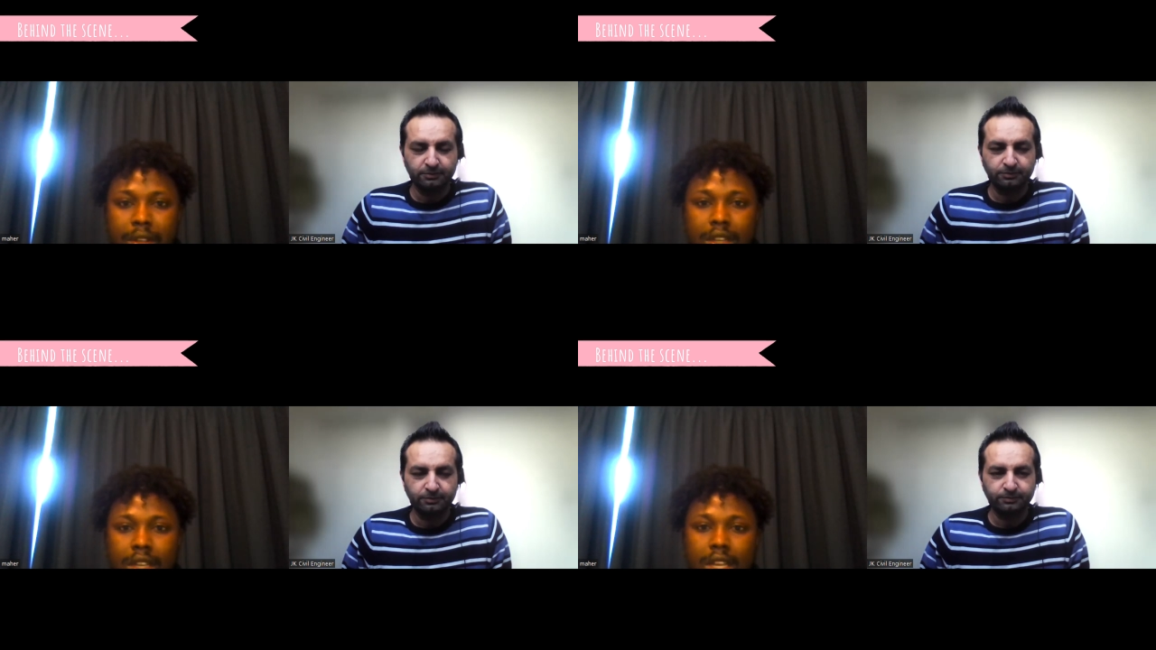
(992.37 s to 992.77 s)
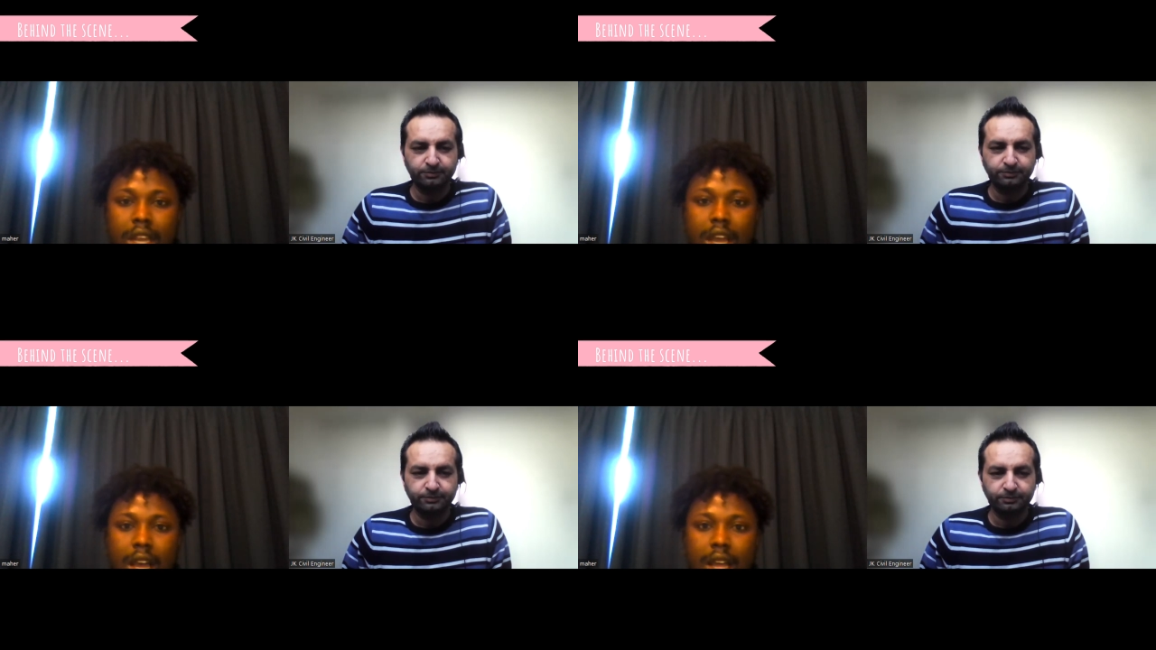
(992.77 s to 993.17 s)
Speaker 1: Mm-hmm.
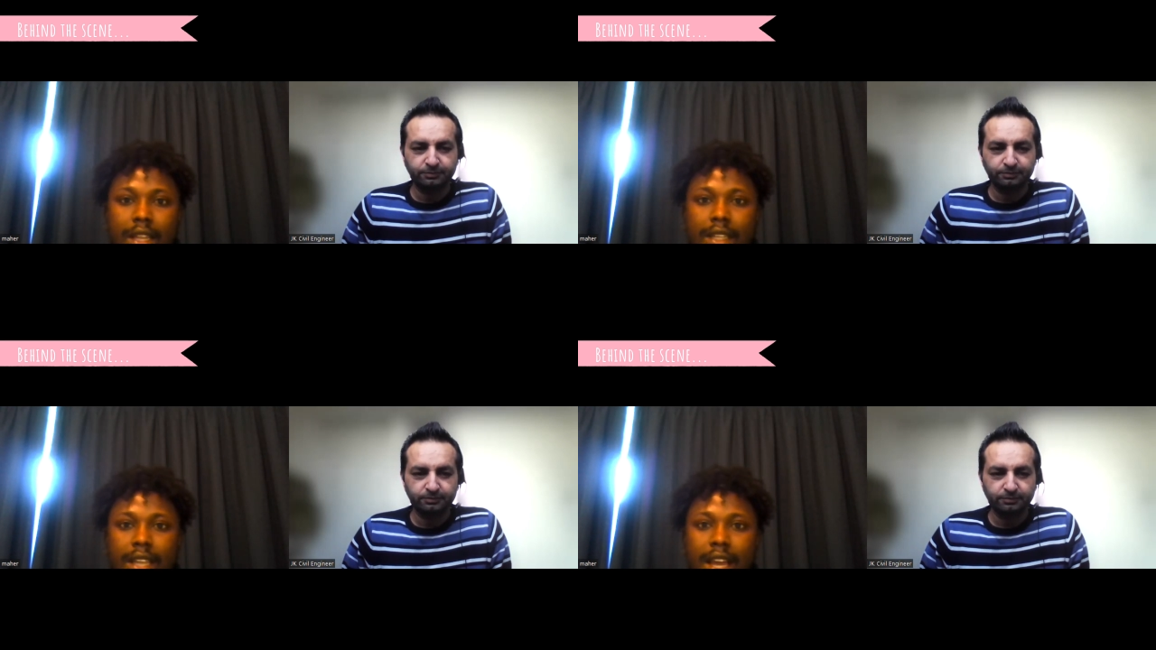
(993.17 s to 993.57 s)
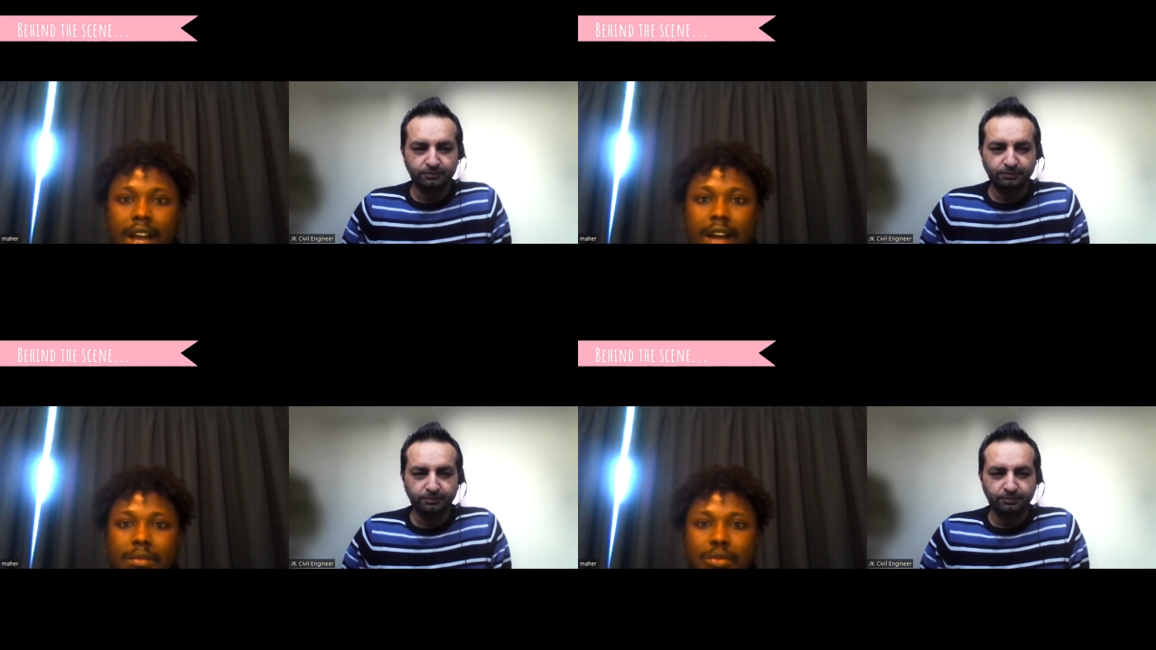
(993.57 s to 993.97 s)
And yeah,
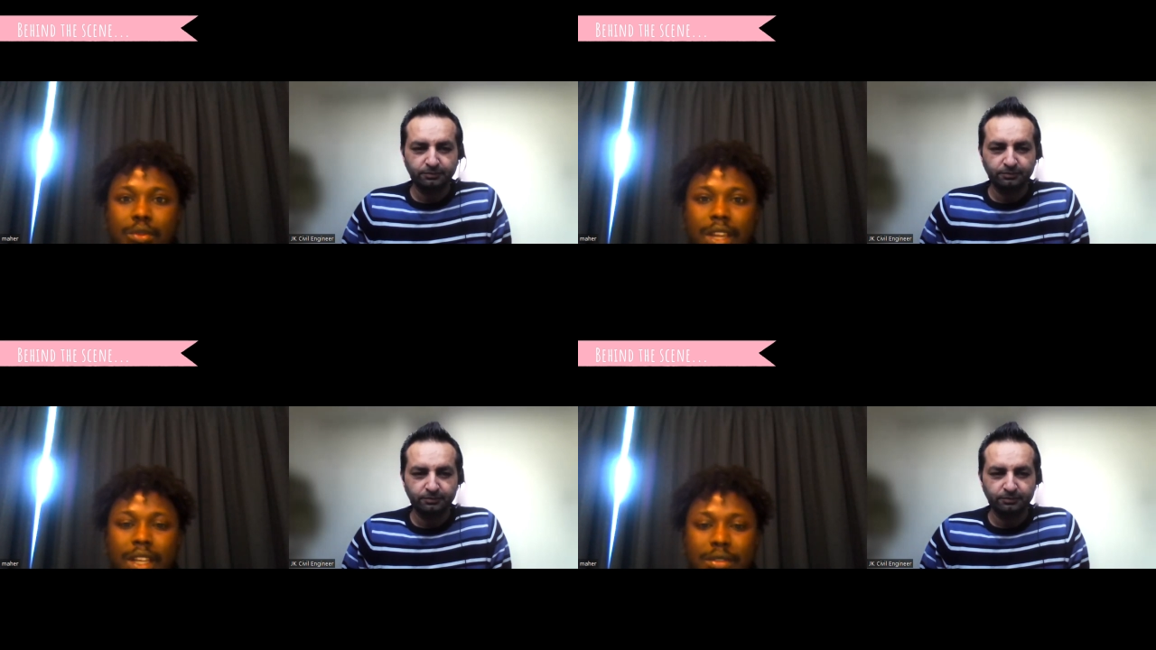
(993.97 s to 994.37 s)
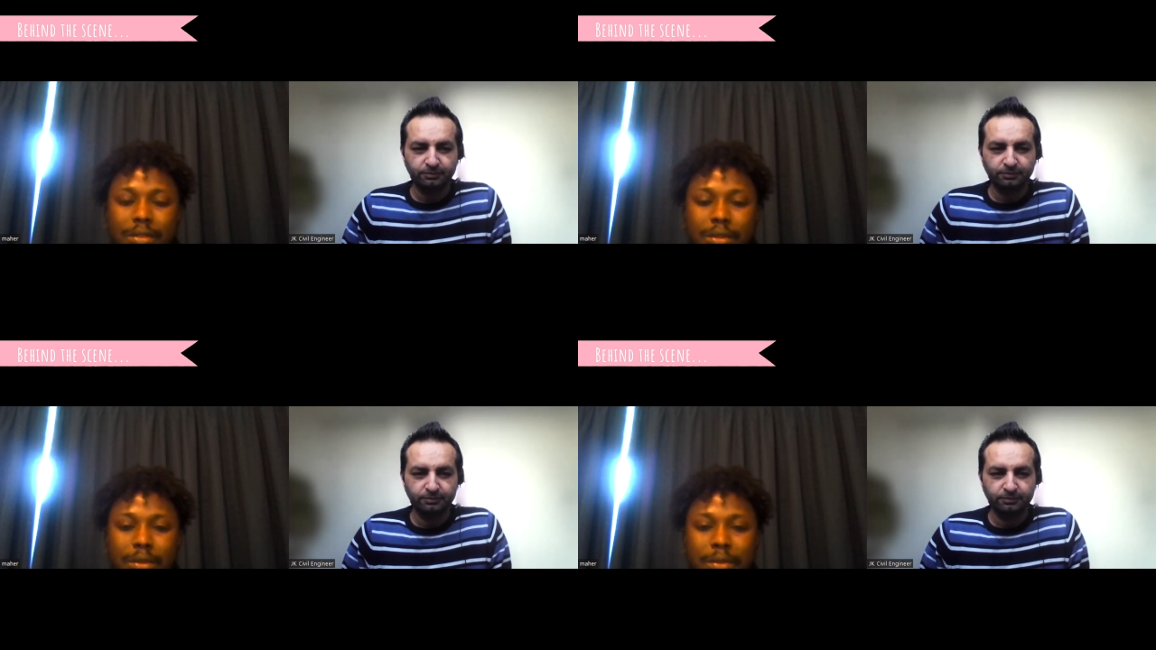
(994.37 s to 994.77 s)
I'm willing to
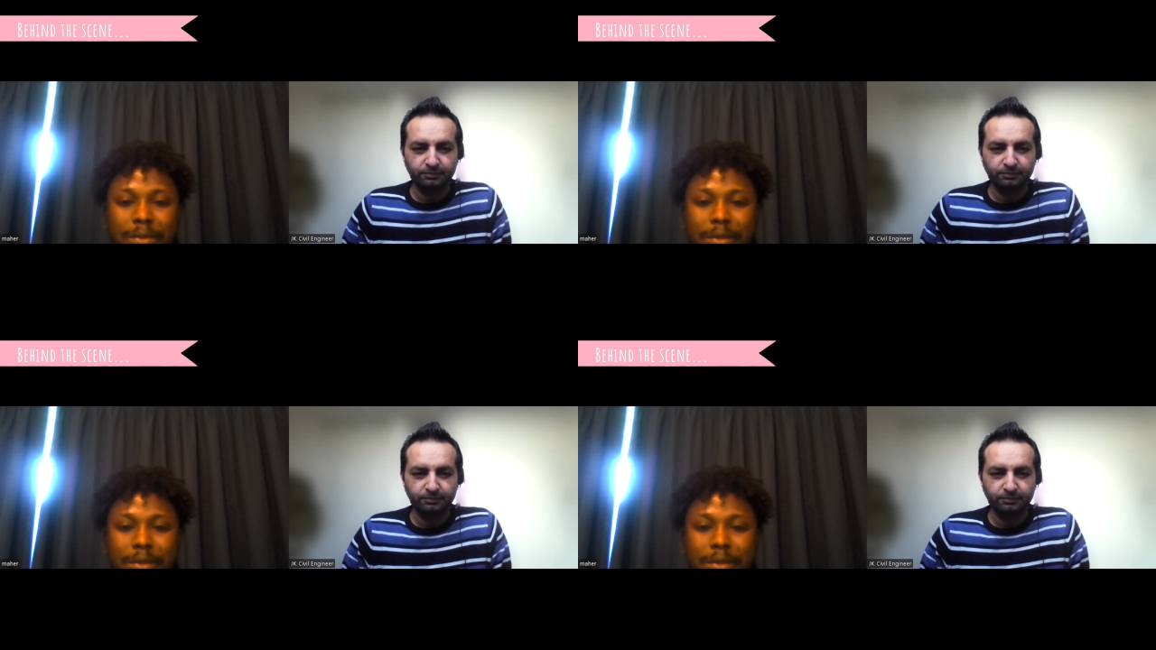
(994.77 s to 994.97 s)
do.